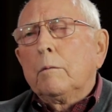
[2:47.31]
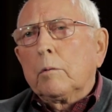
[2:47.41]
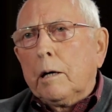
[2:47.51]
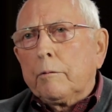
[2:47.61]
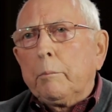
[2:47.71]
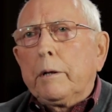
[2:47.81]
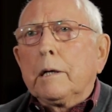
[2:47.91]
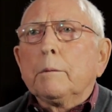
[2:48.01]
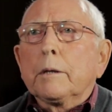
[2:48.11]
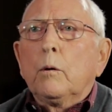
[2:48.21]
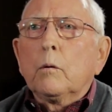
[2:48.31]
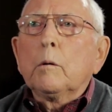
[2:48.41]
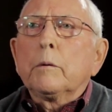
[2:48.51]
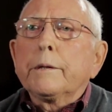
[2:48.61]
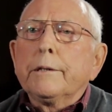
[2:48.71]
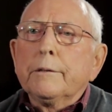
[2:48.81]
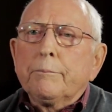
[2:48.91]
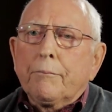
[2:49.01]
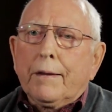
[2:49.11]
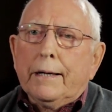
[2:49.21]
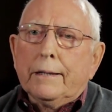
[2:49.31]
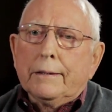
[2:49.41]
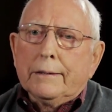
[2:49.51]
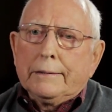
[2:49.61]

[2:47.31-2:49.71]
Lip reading: where I would become a corn breeder, and